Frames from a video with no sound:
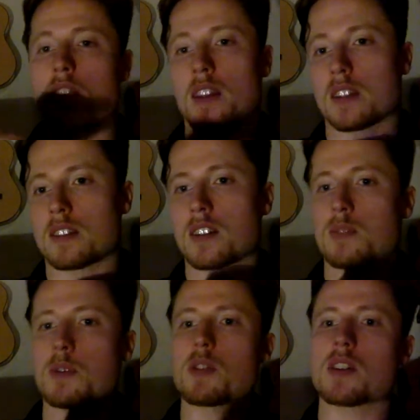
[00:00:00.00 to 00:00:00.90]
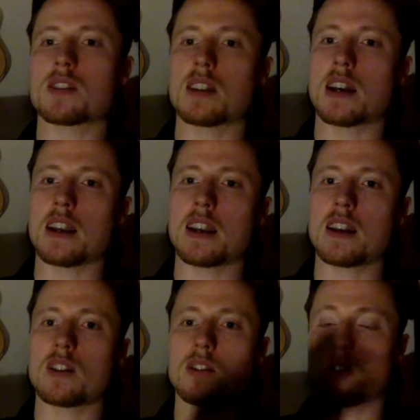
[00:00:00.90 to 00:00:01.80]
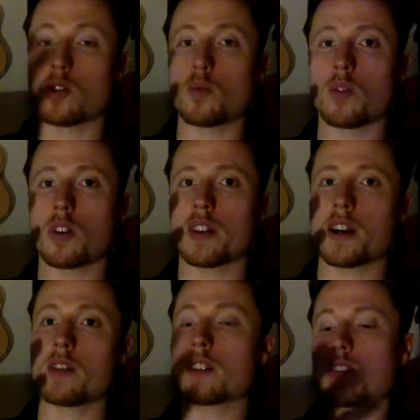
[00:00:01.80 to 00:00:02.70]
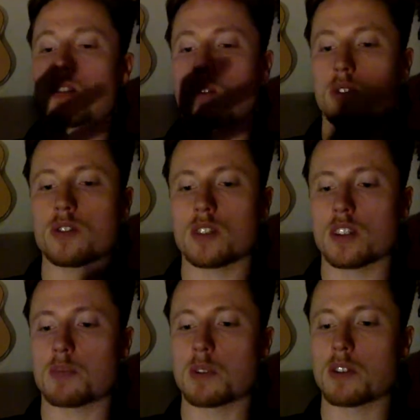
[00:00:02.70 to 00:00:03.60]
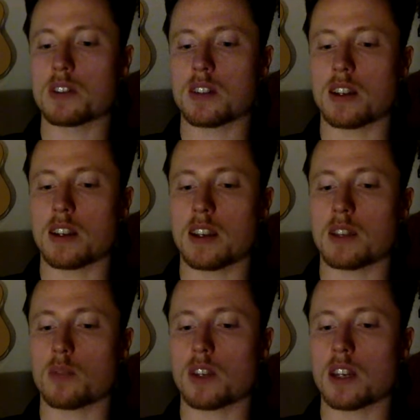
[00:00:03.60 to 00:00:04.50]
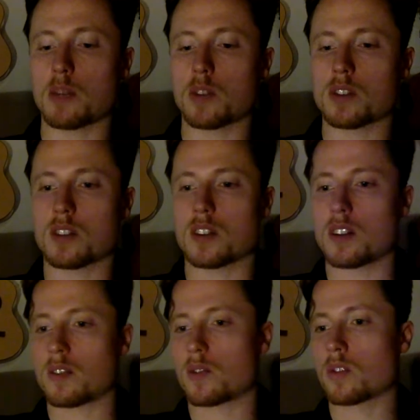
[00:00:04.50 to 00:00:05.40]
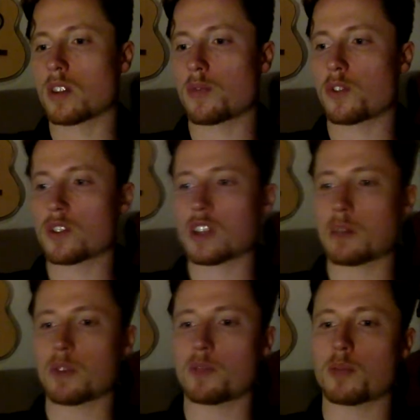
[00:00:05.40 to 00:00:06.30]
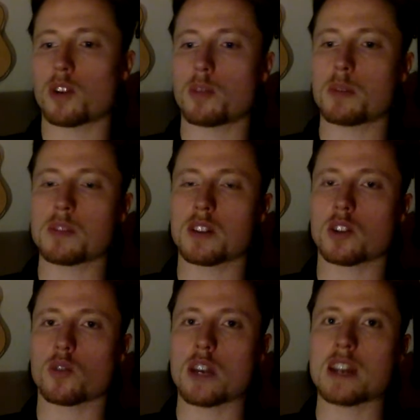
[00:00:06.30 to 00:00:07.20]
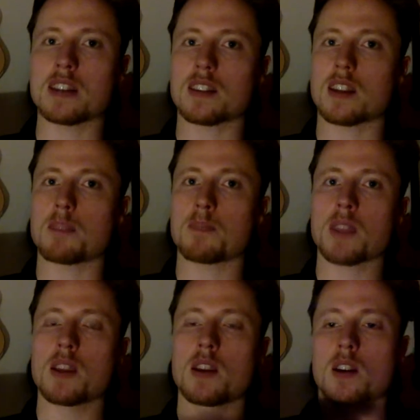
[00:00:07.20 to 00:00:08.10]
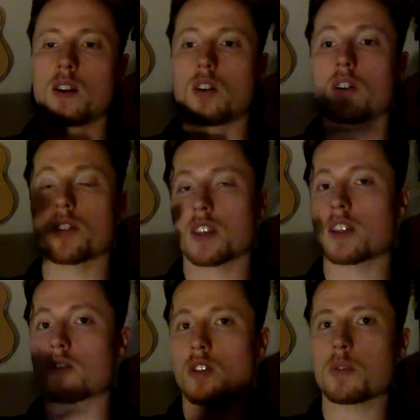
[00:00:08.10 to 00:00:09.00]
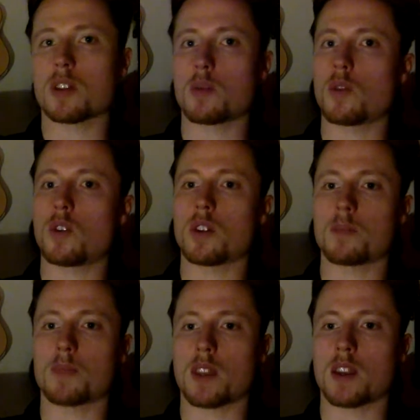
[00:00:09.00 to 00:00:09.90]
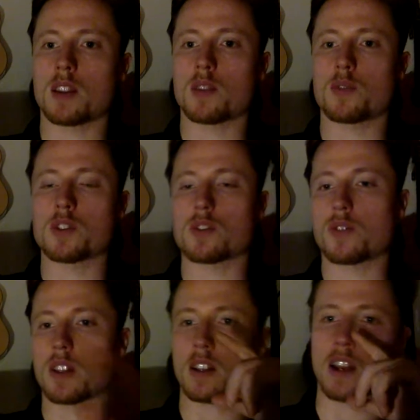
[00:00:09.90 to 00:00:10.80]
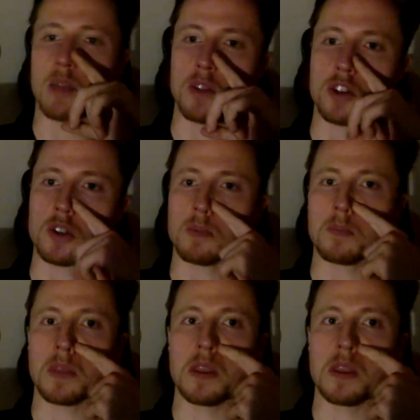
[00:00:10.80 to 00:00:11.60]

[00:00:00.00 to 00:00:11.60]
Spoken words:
That's the experience that I had on the home wall now, and this is also the experience that I had when I was doing the first couple of problems and grading them on the Andromeda wall, in the Fürstenfeld climbing gym.